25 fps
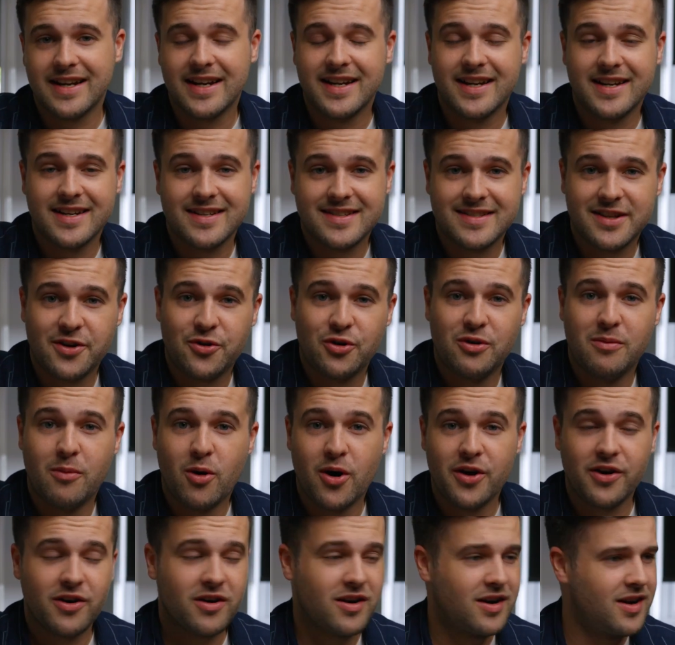in an external
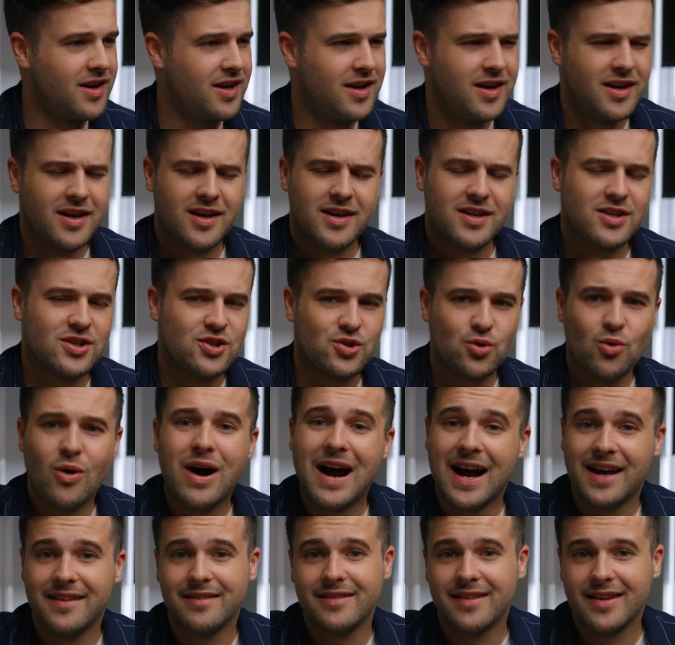monitor, so
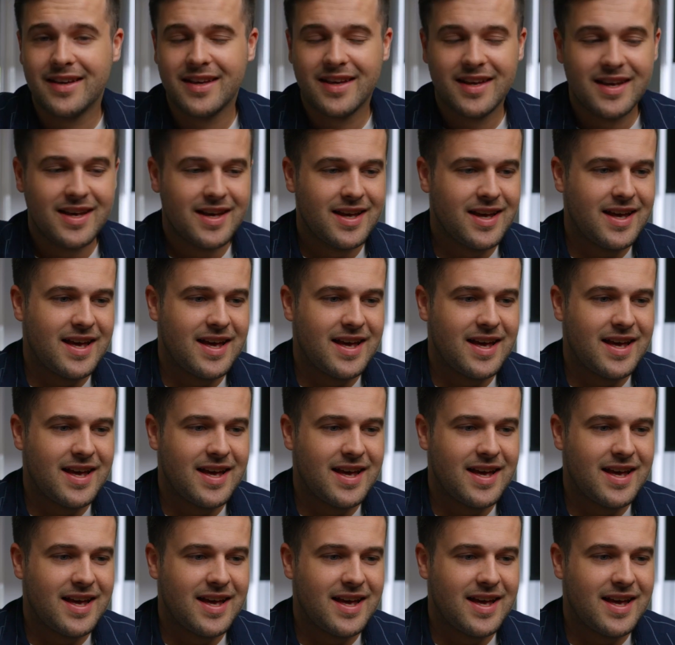handy.